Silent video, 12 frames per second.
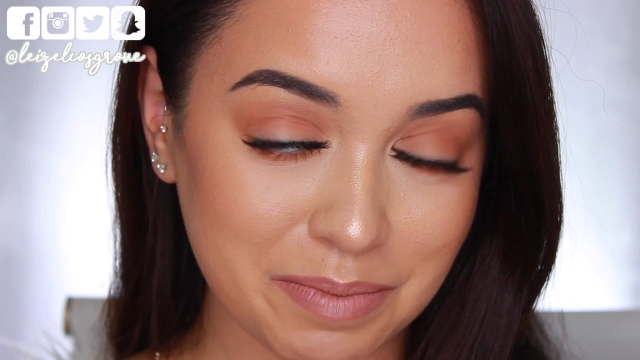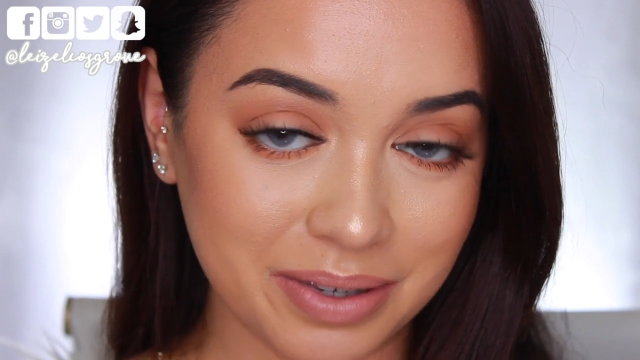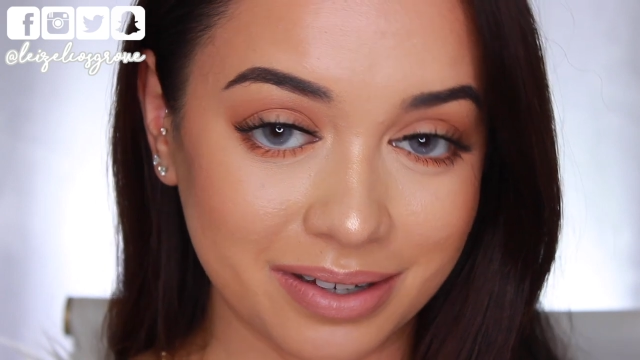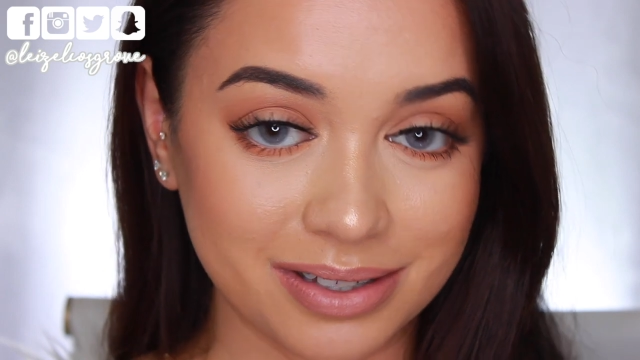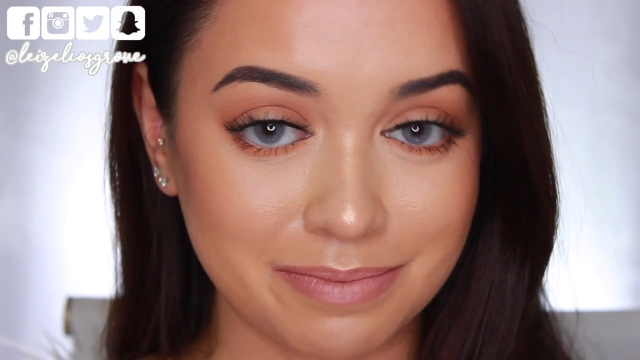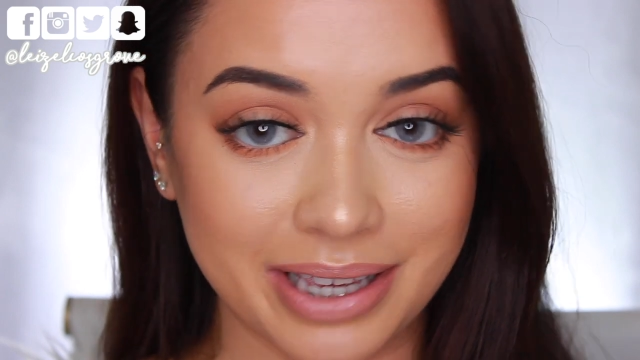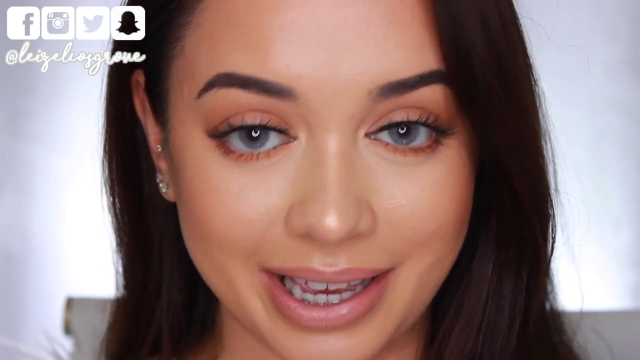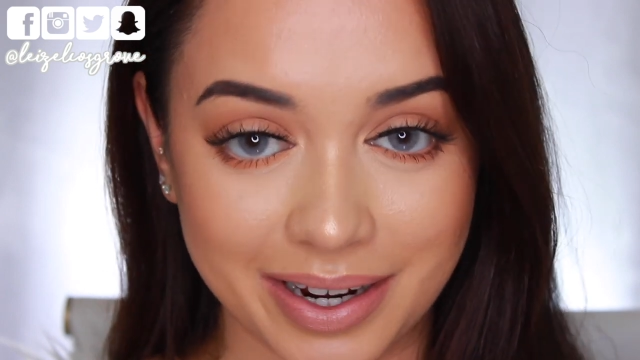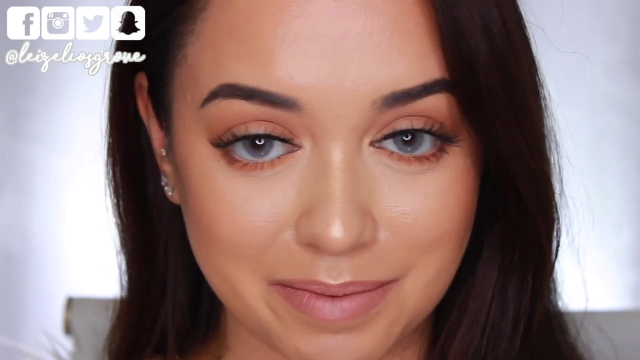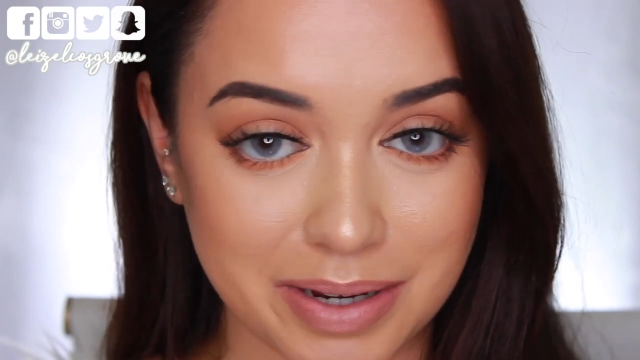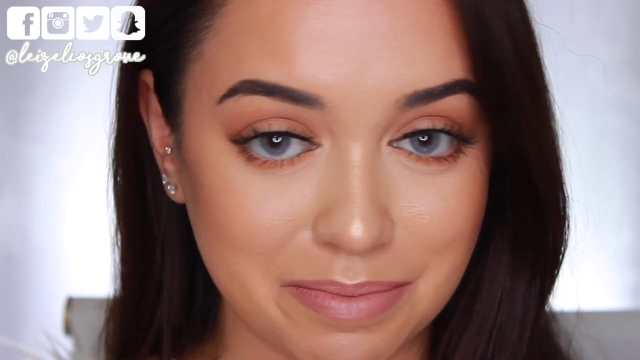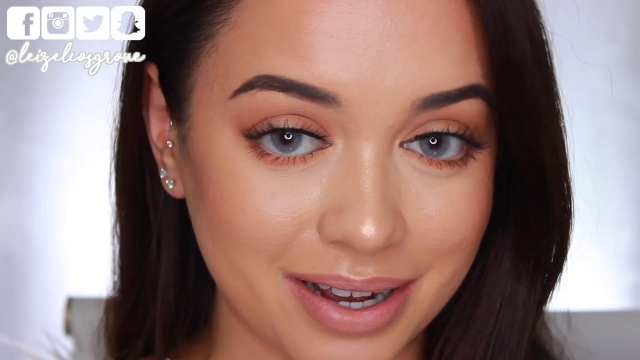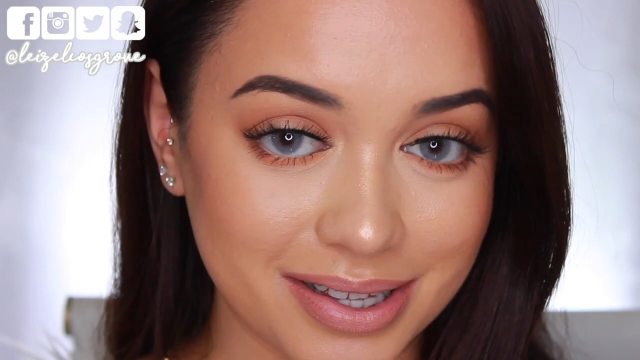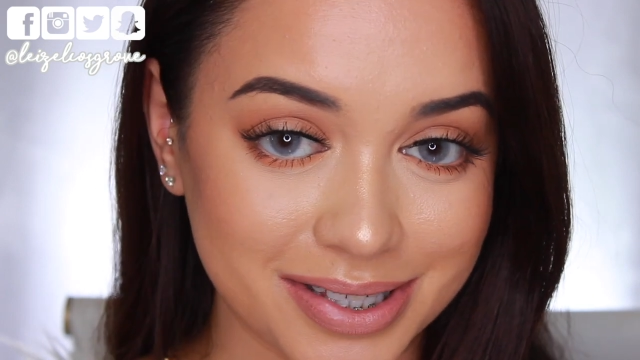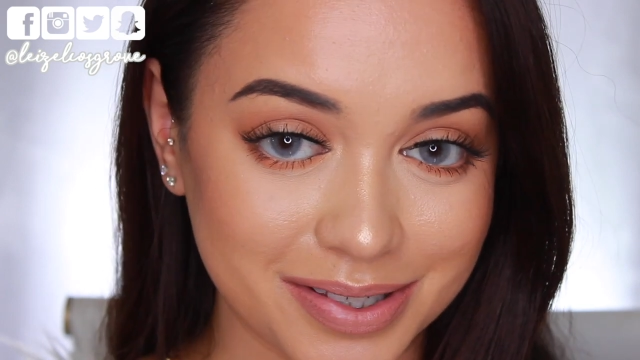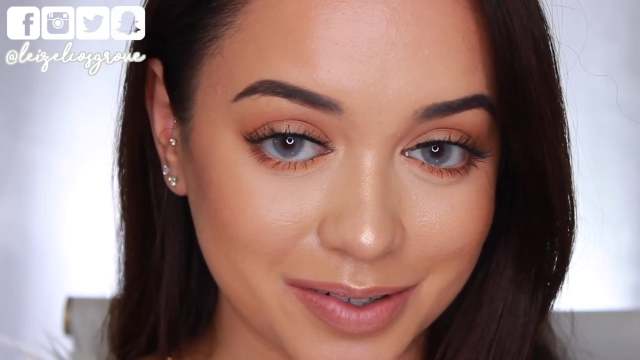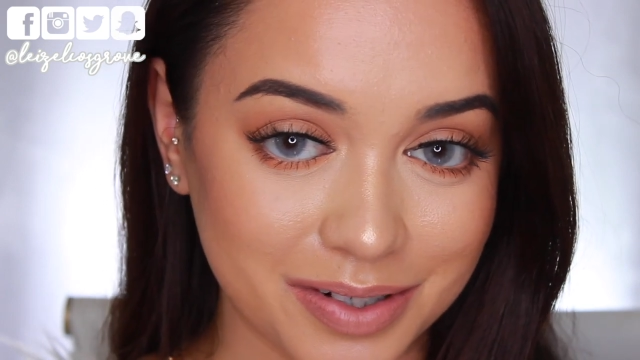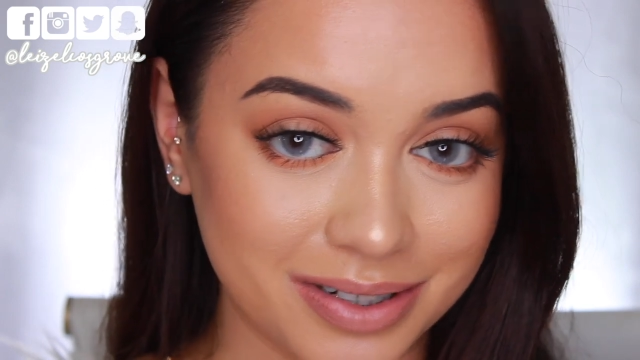but because my hair and my
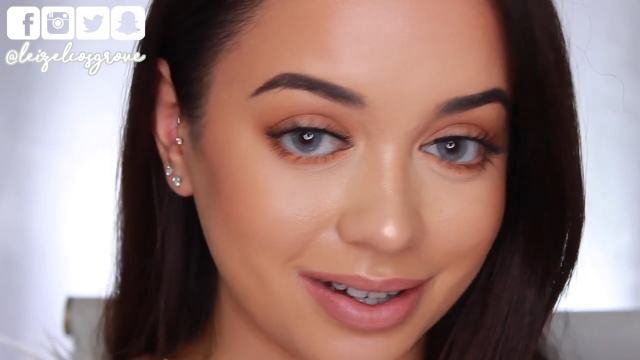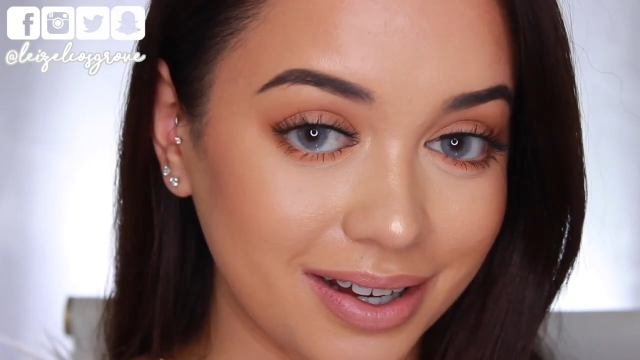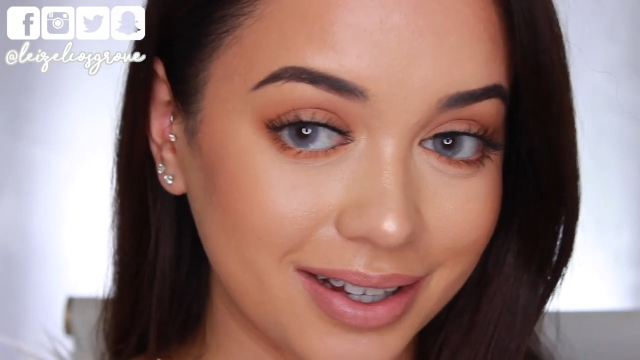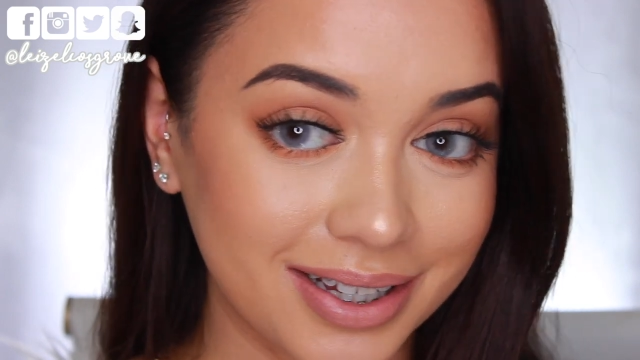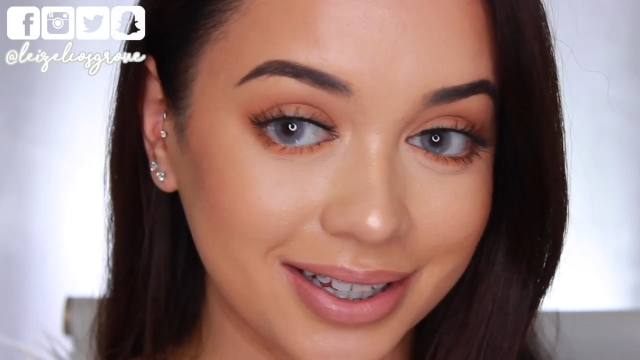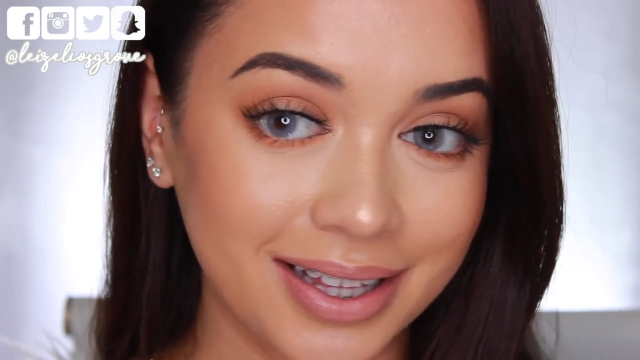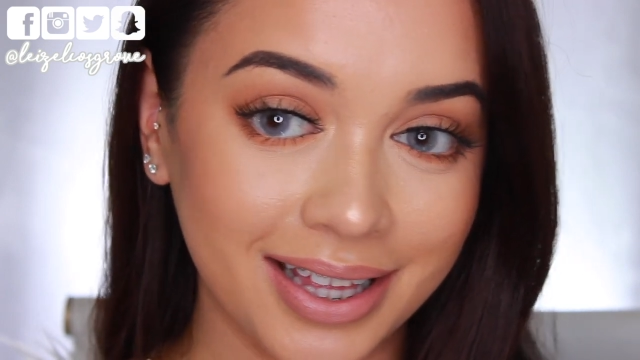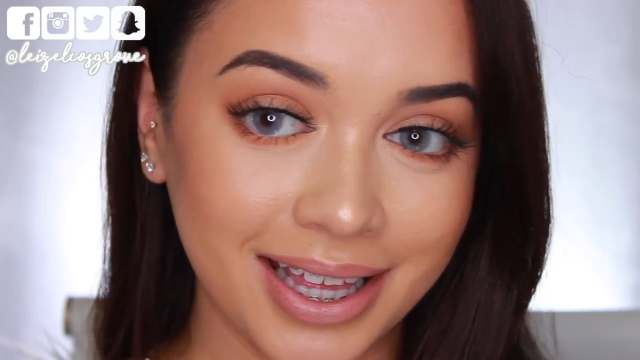brows are so dark,